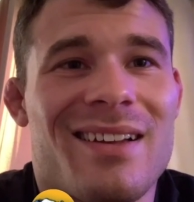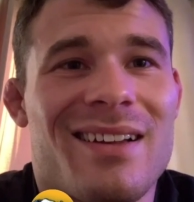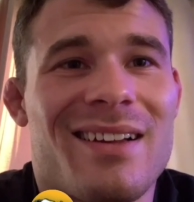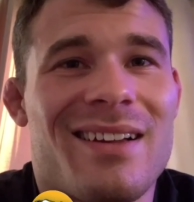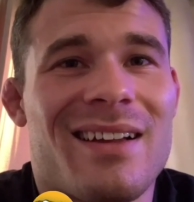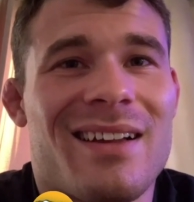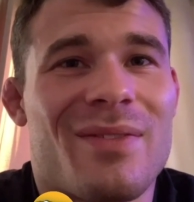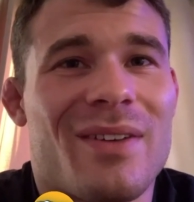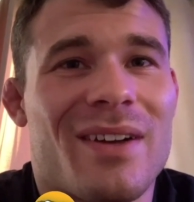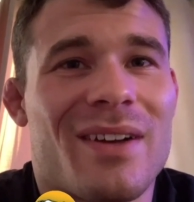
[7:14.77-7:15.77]
Uh,
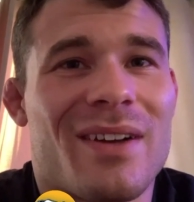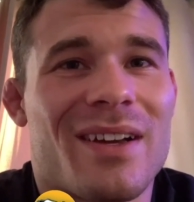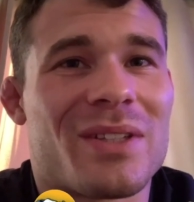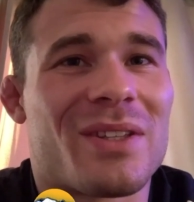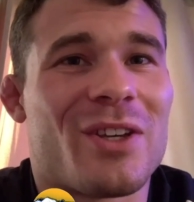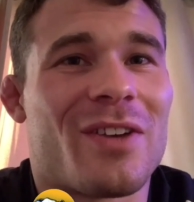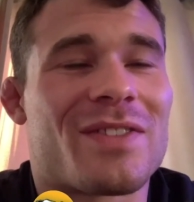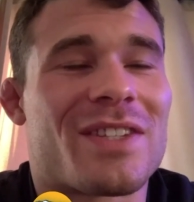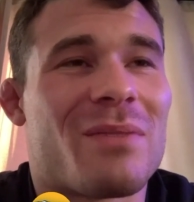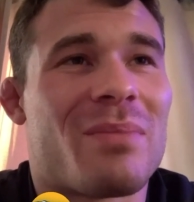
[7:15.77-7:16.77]
fucking went to
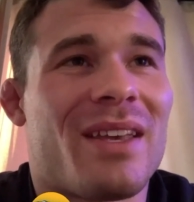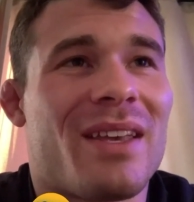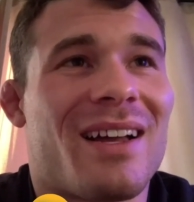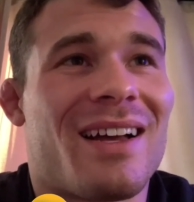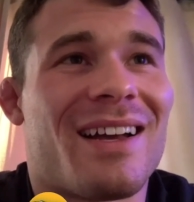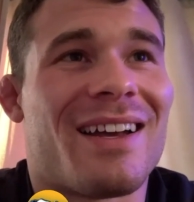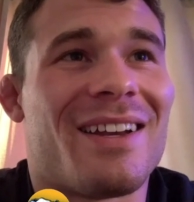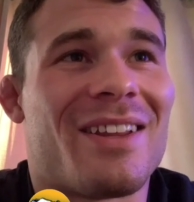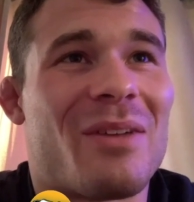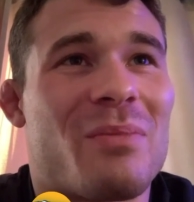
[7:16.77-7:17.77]
the UFC PI,
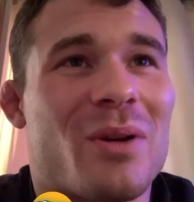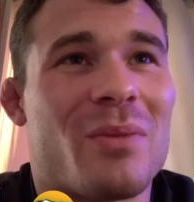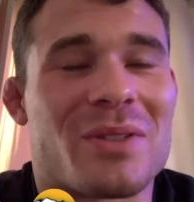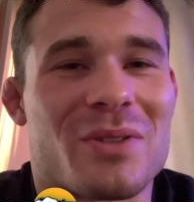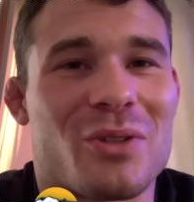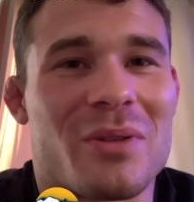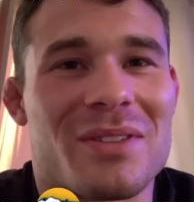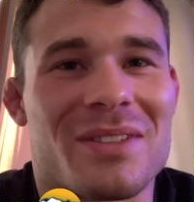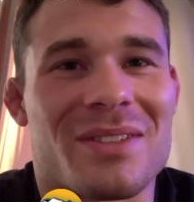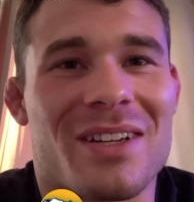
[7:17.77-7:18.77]
and they pretty much just told me
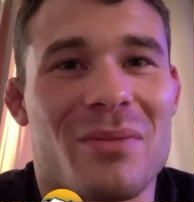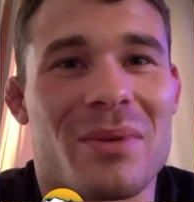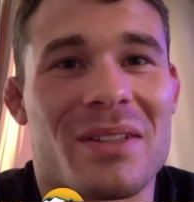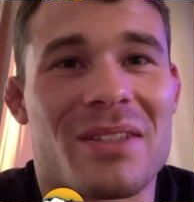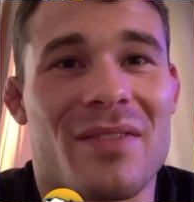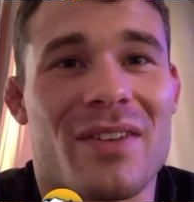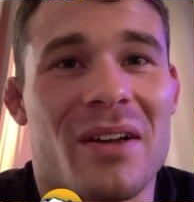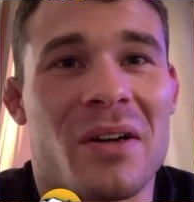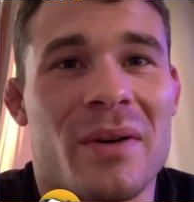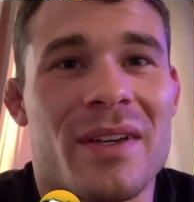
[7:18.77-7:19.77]
it's gonna be a tough cut
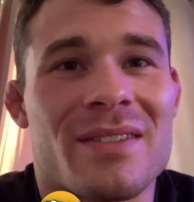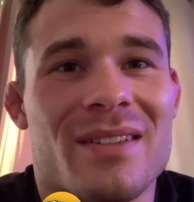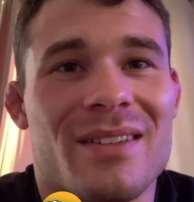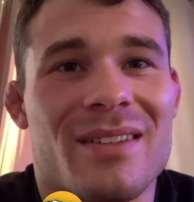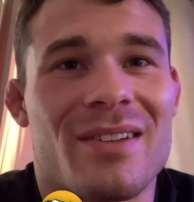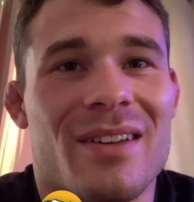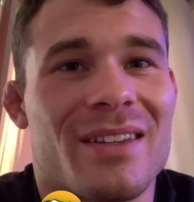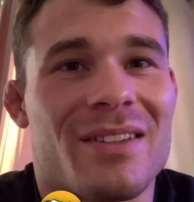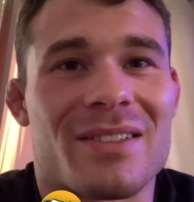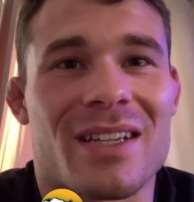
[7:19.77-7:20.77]
always, and they're
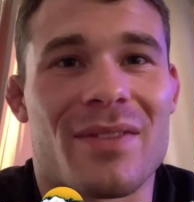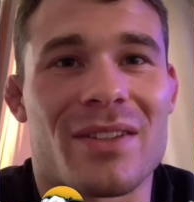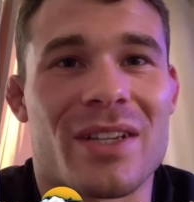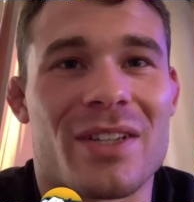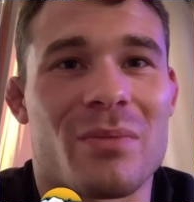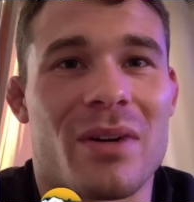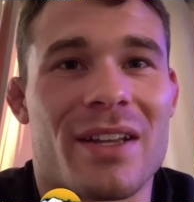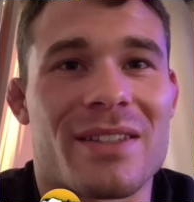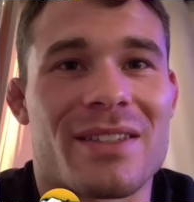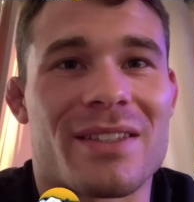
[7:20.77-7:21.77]
like, you're just gonna have to change your
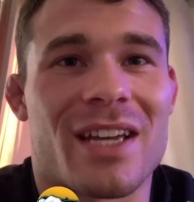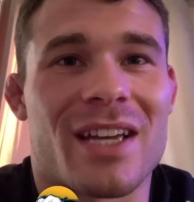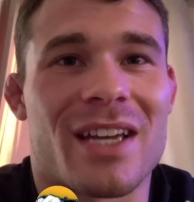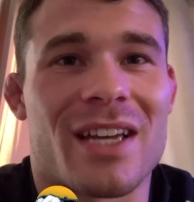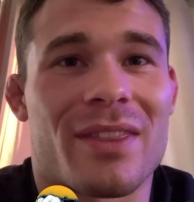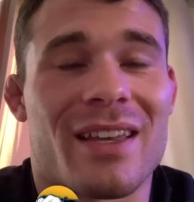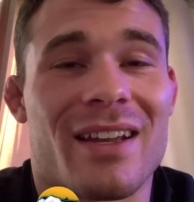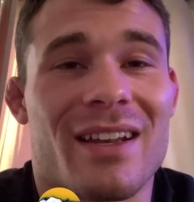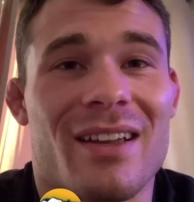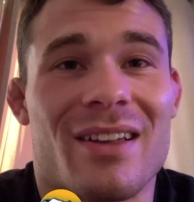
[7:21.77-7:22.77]
body type and
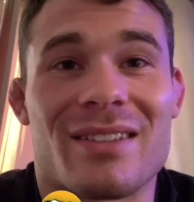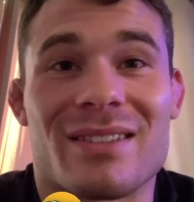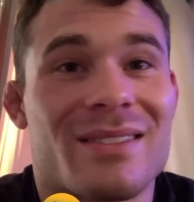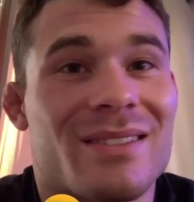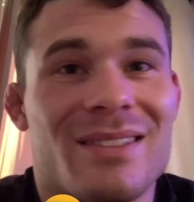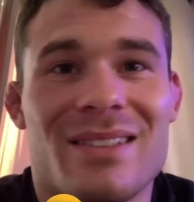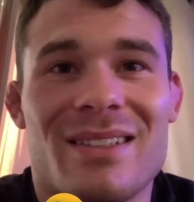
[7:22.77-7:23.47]
what that, and I was,